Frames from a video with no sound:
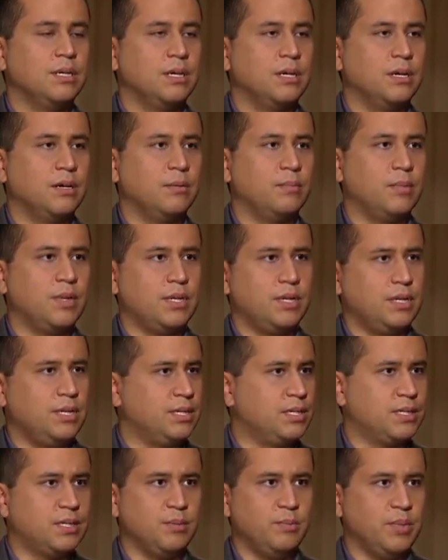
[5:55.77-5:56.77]
and
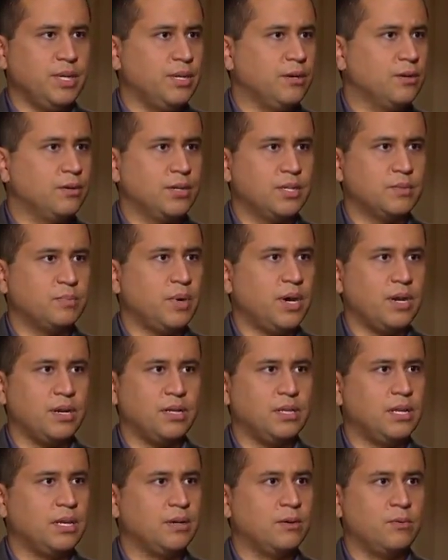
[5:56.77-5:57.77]
his demeanor, his
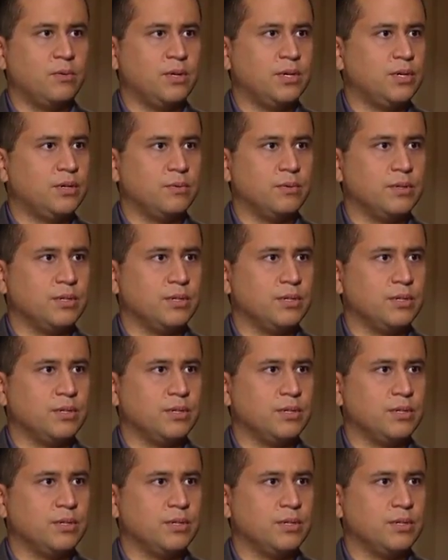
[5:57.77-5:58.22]
body language